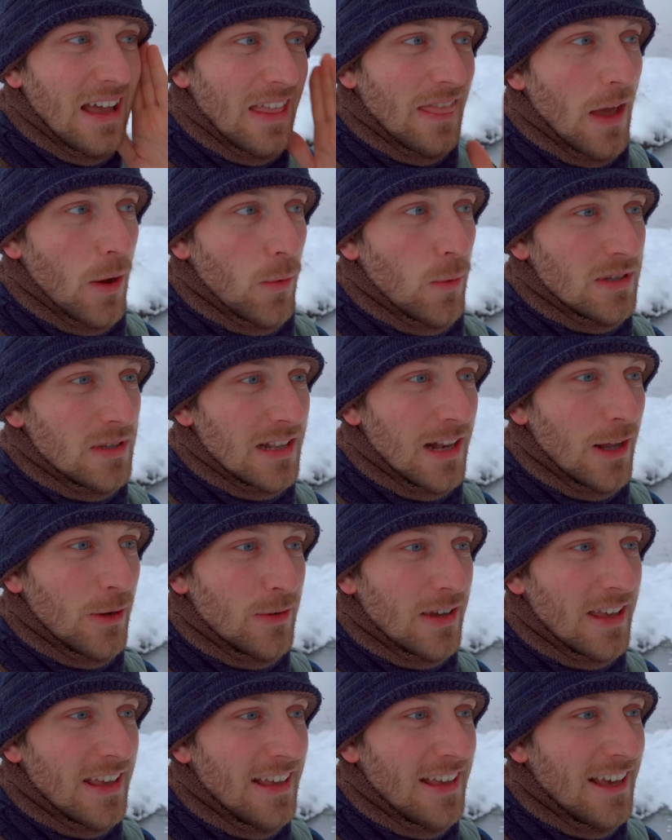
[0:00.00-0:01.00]
That was
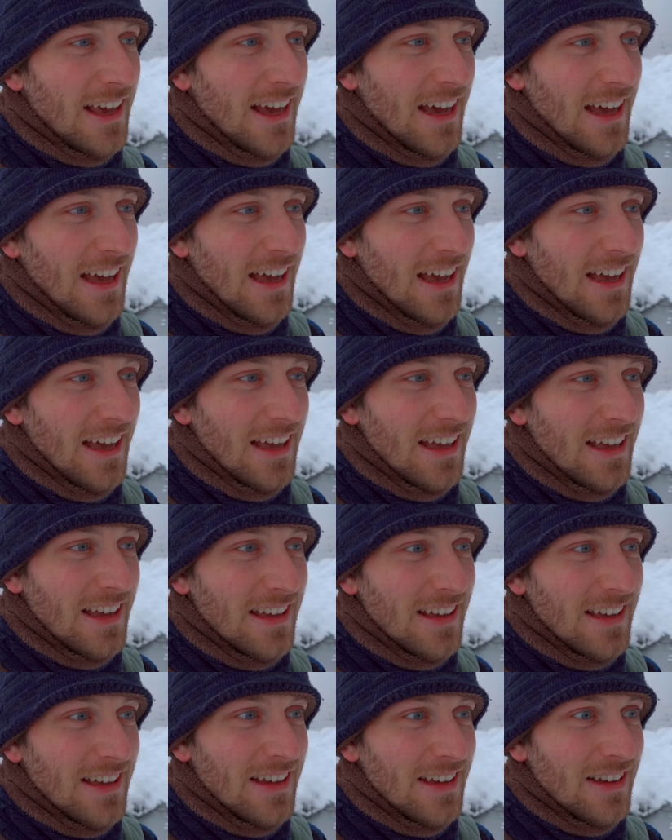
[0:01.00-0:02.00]
low-key
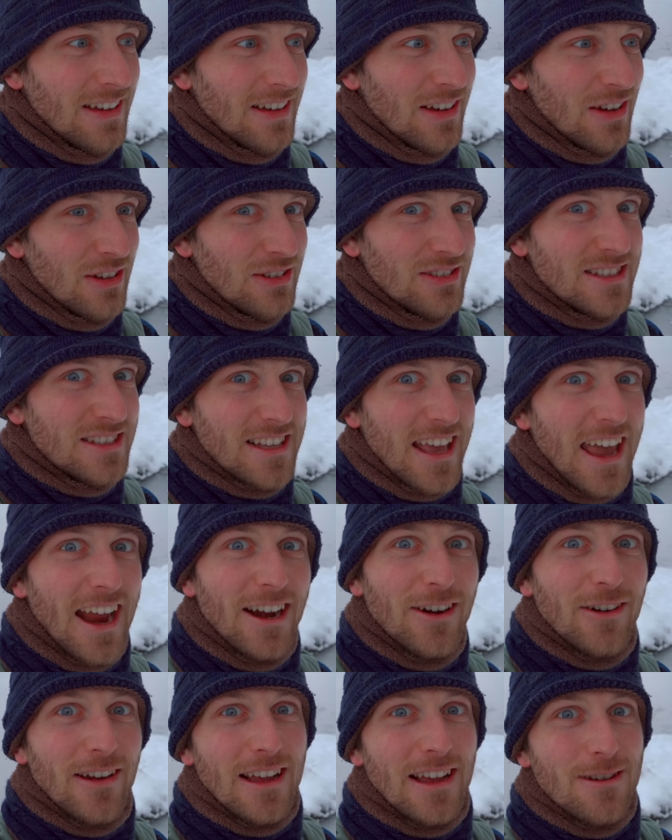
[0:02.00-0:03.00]

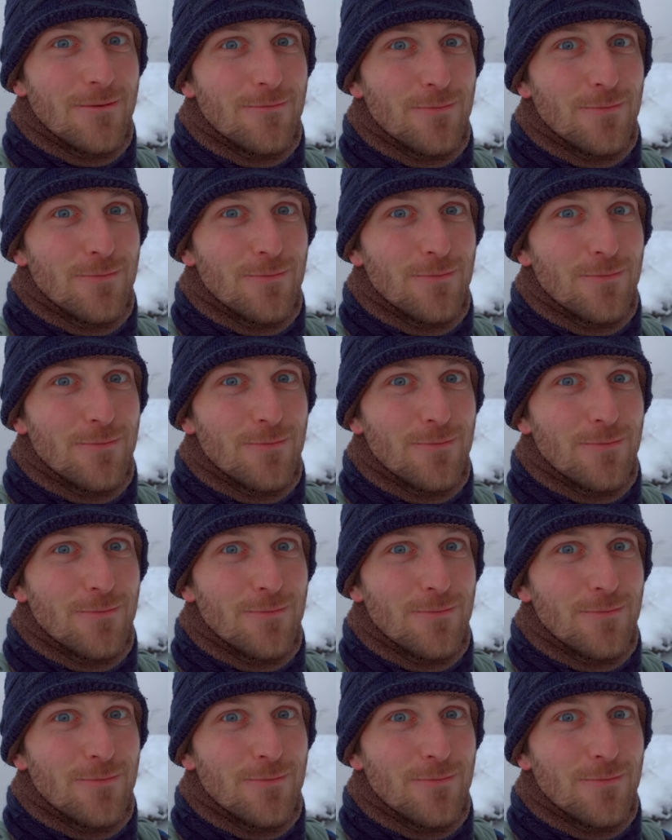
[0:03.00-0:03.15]
scary,